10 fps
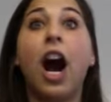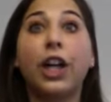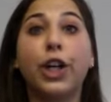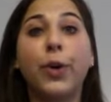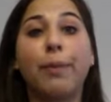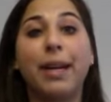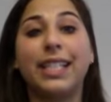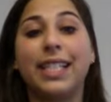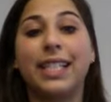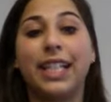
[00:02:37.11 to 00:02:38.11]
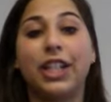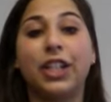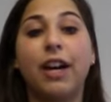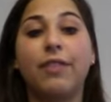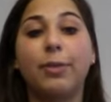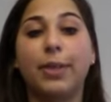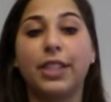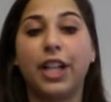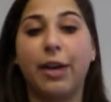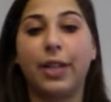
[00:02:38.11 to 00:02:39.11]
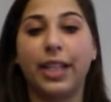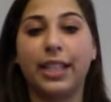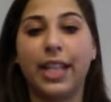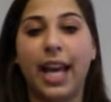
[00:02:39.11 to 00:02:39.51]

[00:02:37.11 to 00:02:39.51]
ongoing basis in their comfortable surroundings